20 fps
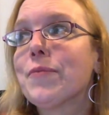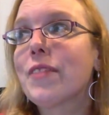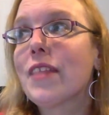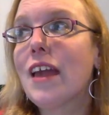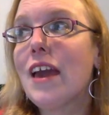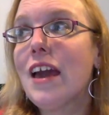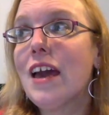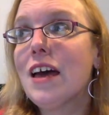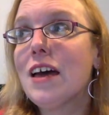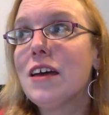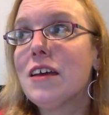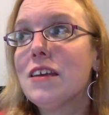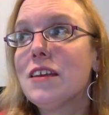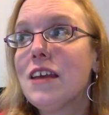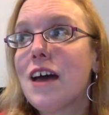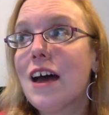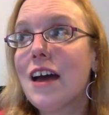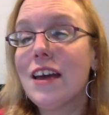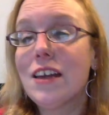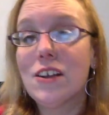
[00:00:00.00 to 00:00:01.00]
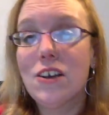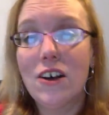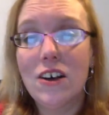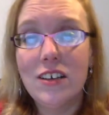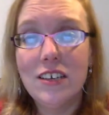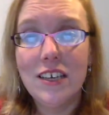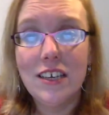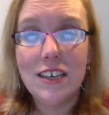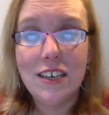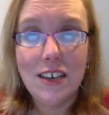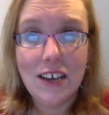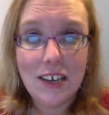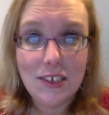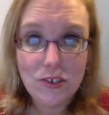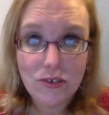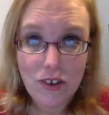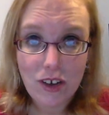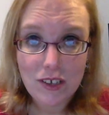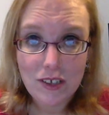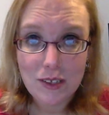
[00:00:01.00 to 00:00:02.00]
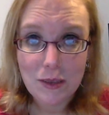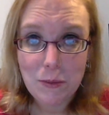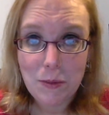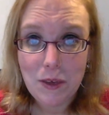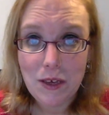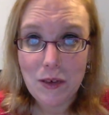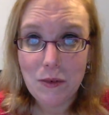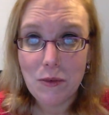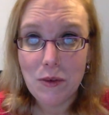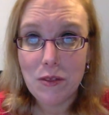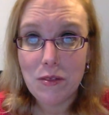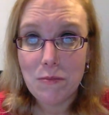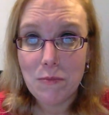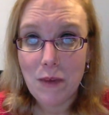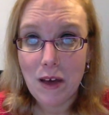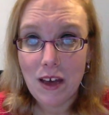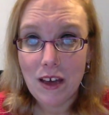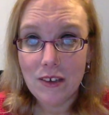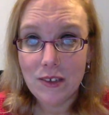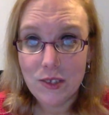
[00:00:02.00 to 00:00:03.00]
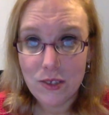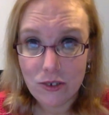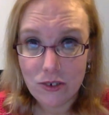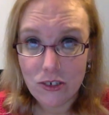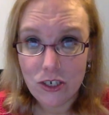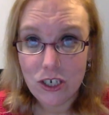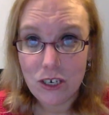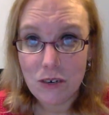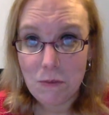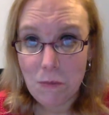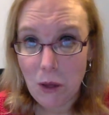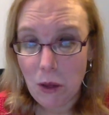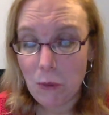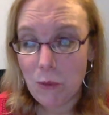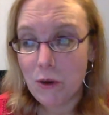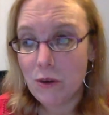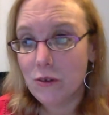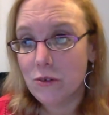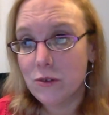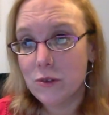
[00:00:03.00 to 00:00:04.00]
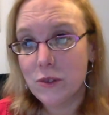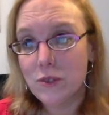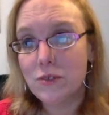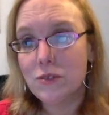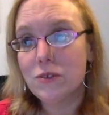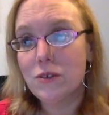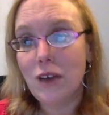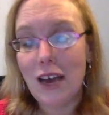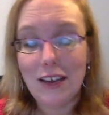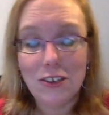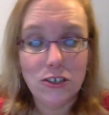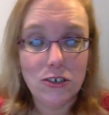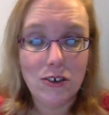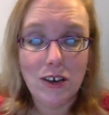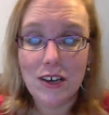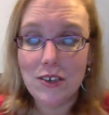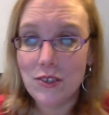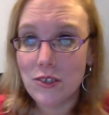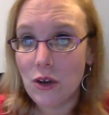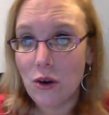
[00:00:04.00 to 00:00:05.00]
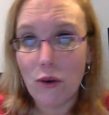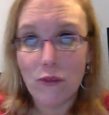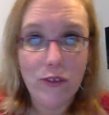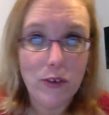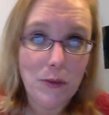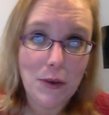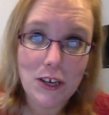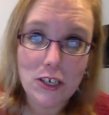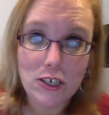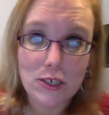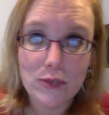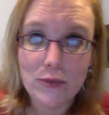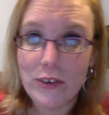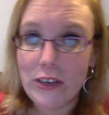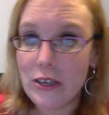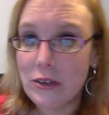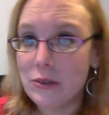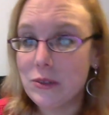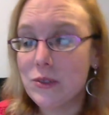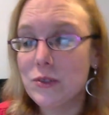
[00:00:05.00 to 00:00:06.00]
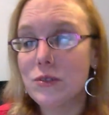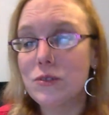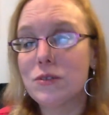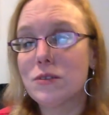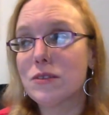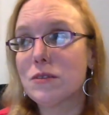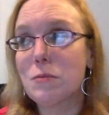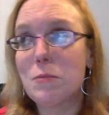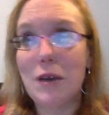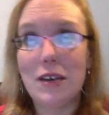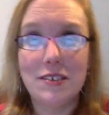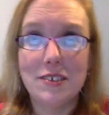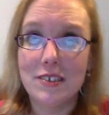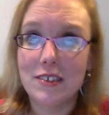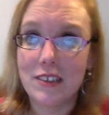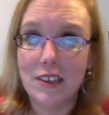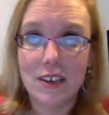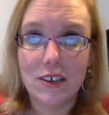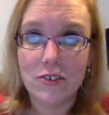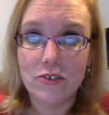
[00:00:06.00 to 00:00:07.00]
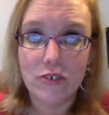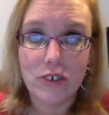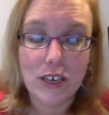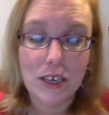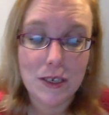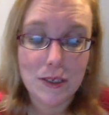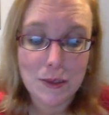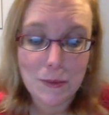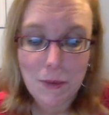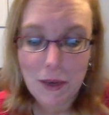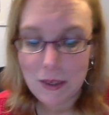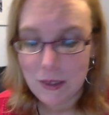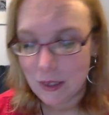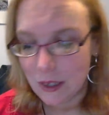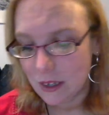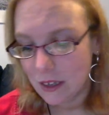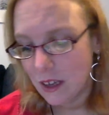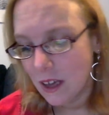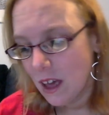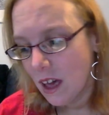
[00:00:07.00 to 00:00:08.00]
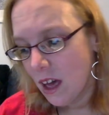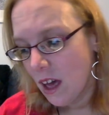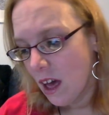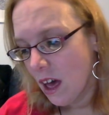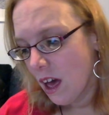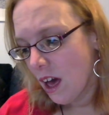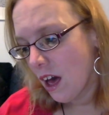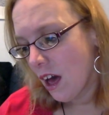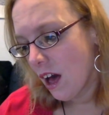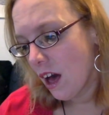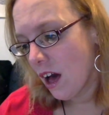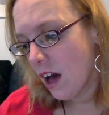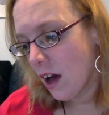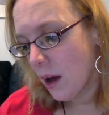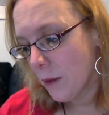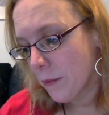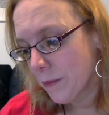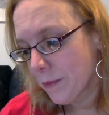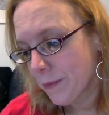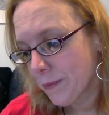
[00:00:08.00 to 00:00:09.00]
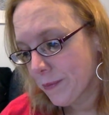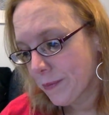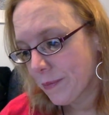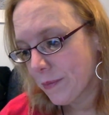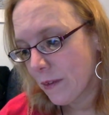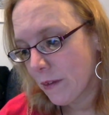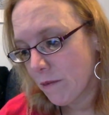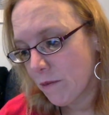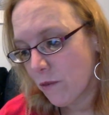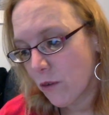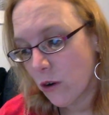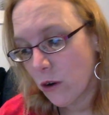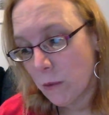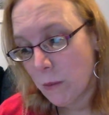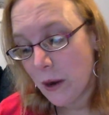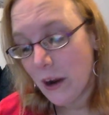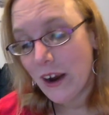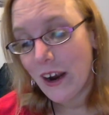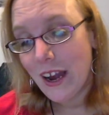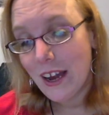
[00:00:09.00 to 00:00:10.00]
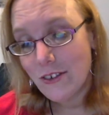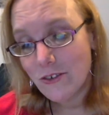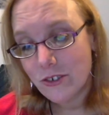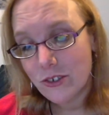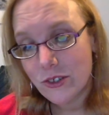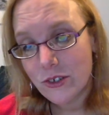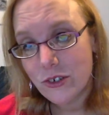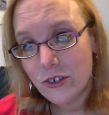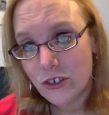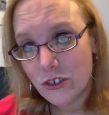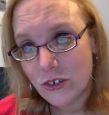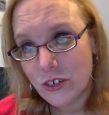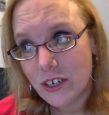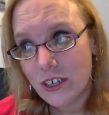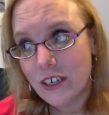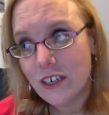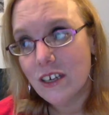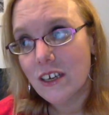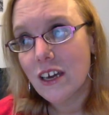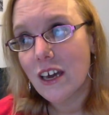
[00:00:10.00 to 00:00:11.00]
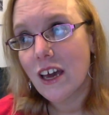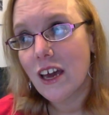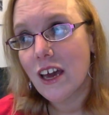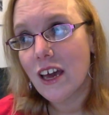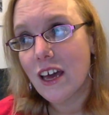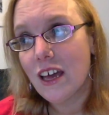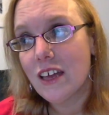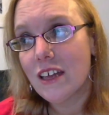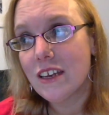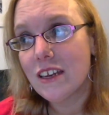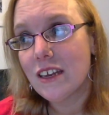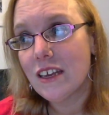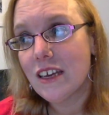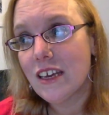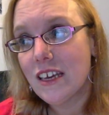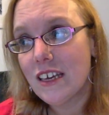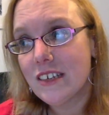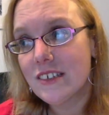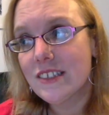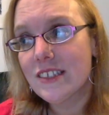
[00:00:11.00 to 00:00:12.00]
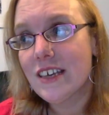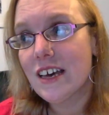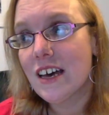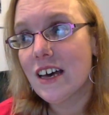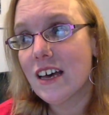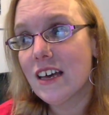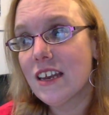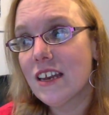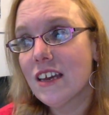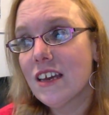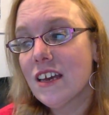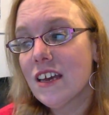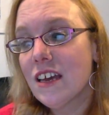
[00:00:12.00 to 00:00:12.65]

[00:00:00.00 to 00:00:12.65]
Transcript: And I had gone to get a gastroscopy with my surgeon in Melbourne, who's, as you guys know, if you watch these videos, the best in the country. He's amazing for bariatric surgery. And he said,